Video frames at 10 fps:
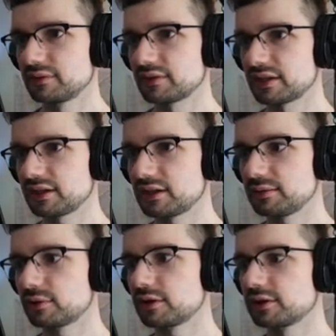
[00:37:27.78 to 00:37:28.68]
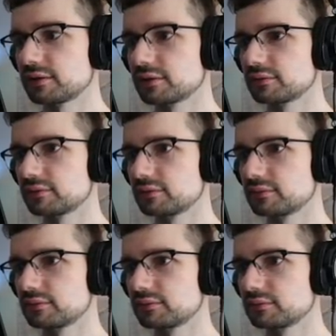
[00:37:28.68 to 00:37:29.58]
Is that a candy bar?
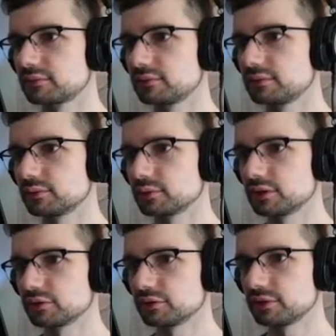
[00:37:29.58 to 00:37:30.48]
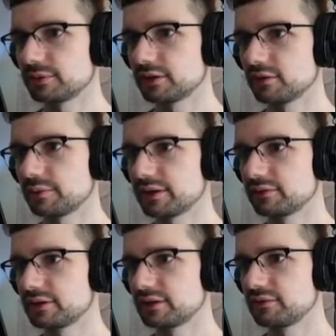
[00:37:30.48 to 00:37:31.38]
Or a granola bar or
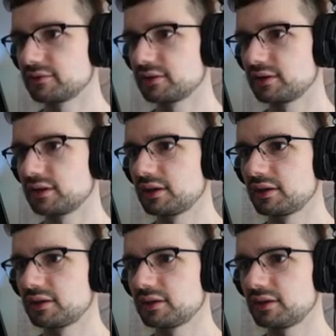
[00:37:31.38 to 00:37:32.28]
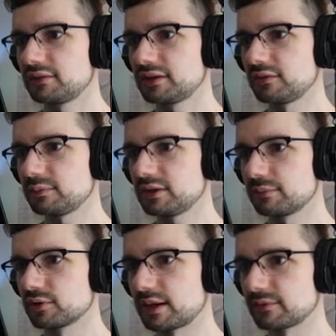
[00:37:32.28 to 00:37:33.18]
whatever it is? It's giving me the
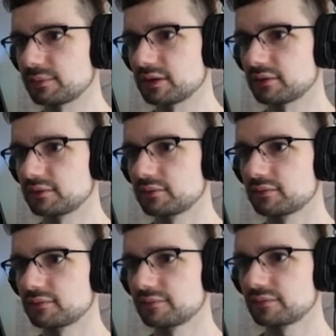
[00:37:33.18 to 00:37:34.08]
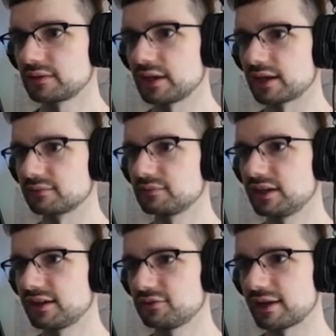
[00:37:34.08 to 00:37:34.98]
prompt, but yeah, you
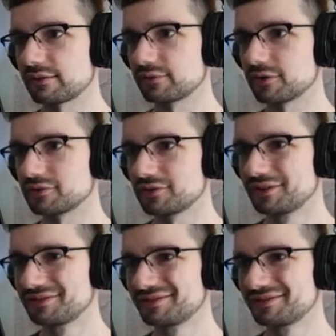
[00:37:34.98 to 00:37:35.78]
gotta do that first.